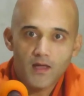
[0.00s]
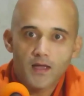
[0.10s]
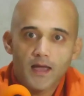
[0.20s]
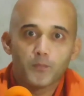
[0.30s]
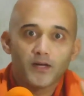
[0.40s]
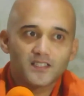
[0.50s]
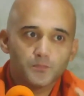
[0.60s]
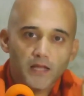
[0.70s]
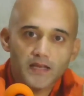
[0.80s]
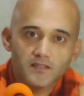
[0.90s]
but
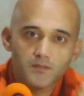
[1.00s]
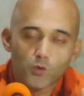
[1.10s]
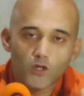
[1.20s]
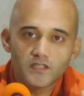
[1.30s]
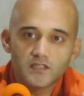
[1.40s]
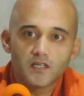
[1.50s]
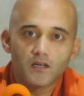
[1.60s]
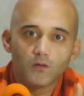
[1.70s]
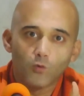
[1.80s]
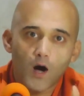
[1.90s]
explains in more
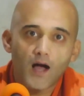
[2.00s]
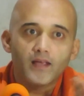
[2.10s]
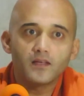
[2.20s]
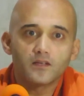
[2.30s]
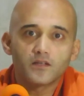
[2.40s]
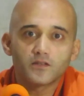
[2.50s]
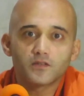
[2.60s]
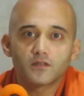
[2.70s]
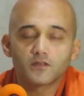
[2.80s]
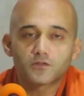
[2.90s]
detail why
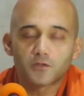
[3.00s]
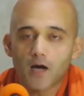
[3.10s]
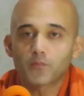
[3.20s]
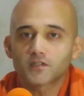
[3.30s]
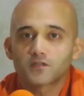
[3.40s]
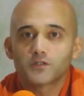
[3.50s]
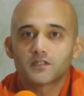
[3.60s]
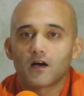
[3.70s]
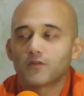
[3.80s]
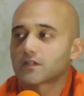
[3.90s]
Sri Ramakrishna was the
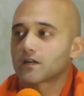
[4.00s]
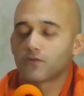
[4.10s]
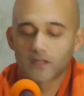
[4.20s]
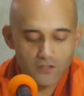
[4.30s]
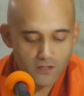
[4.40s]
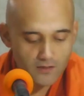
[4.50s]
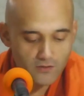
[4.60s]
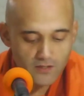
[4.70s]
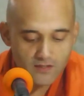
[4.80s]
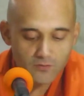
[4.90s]
Avatara Varishta. So
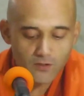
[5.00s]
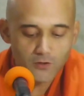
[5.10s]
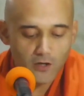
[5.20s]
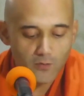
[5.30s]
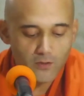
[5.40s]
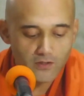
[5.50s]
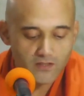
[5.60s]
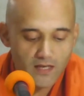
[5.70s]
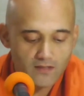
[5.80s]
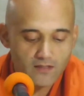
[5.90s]
this is what Sri Aurobindo
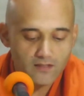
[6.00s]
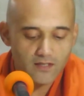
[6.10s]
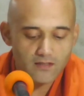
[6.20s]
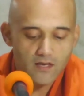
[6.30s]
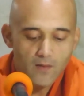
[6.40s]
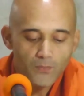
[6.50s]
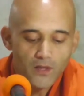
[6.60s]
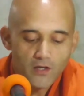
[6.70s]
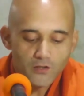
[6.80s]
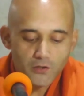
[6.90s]
says. He says,
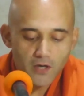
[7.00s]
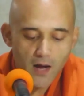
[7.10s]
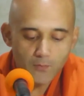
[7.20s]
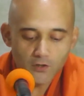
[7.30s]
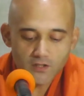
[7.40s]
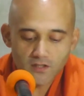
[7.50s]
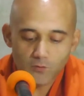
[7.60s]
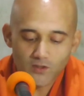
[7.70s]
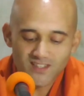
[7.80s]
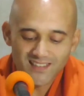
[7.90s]
Sri Ramakrishna
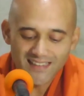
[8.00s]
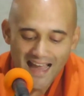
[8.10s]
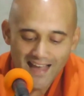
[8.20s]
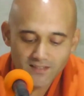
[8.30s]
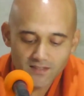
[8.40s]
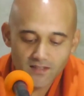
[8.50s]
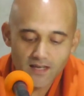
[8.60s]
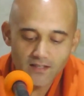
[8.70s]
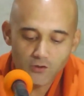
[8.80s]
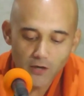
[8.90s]
was the last
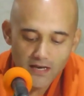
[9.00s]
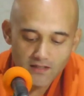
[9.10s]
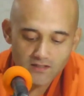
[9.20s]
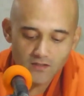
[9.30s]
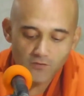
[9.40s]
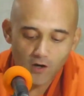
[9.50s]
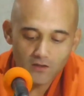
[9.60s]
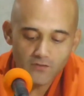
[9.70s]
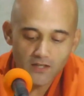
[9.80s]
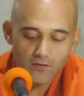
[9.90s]
and greatest of all
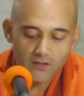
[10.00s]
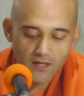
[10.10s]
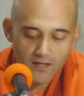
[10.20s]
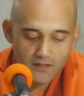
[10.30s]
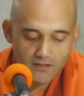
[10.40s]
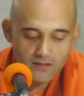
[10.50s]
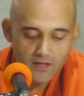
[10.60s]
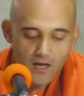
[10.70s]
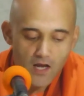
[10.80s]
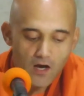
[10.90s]
of the avatars,
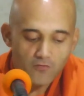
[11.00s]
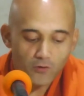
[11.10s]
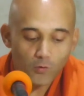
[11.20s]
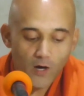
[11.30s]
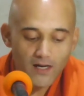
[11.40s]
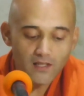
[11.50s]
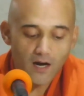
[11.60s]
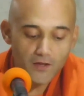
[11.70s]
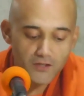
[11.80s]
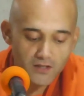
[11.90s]
for while
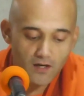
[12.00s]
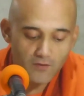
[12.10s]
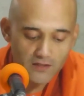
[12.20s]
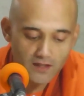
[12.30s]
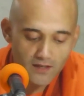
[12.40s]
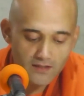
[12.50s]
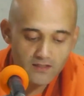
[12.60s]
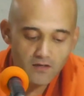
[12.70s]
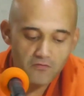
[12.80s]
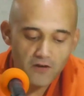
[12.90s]
other avatars
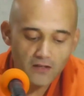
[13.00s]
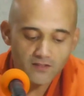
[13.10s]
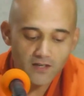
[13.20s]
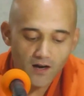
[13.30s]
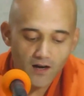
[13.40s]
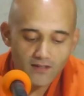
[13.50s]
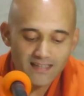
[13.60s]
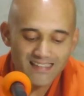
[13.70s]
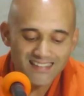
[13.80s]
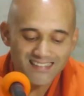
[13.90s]
felt God
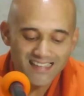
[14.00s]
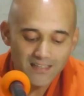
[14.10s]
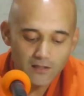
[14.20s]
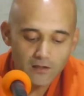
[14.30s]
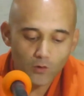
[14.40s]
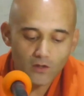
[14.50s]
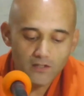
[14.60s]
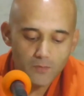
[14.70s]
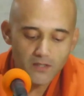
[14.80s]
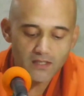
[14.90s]
in a single or
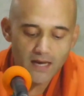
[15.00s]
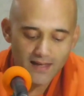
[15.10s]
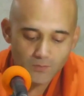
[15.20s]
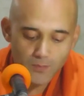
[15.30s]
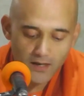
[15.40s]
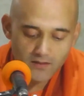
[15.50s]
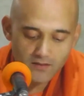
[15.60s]
limited aspect,